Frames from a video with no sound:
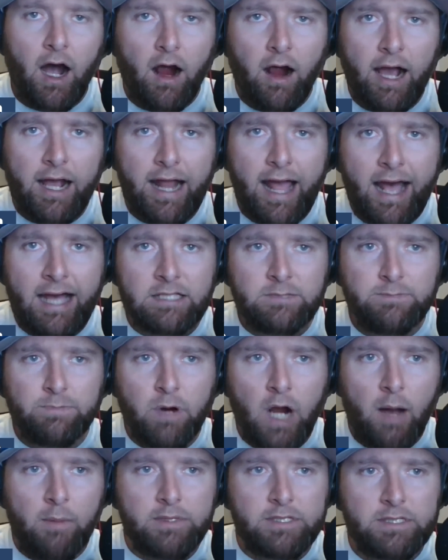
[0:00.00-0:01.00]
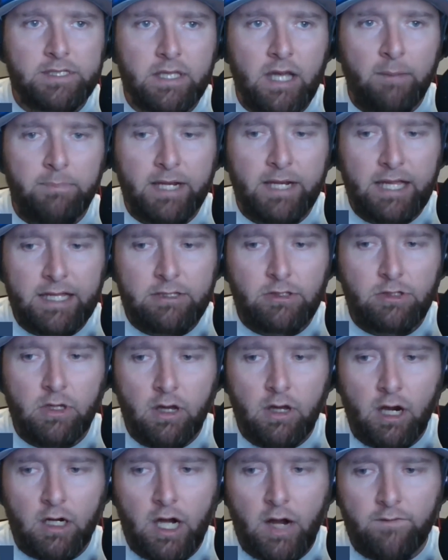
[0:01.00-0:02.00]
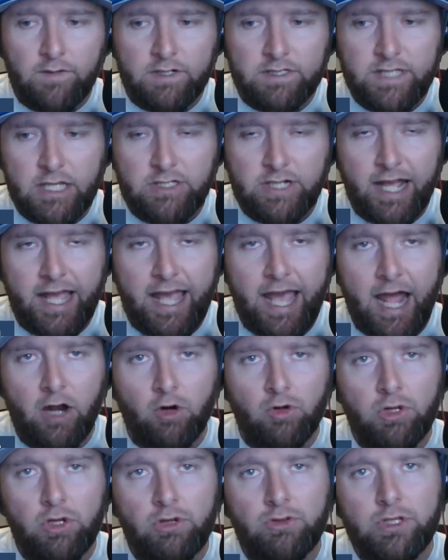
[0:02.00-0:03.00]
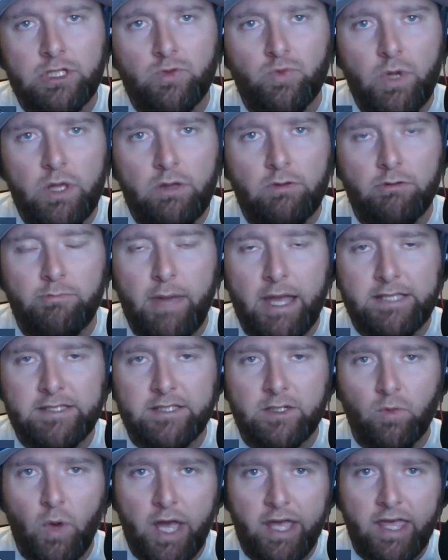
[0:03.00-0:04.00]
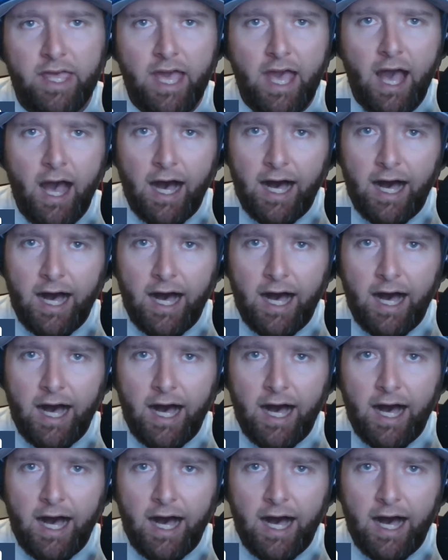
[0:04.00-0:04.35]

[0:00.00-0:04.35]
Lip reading: All right, as promised, I'm going to get to our conversation I had earlier this week with Masen Wake,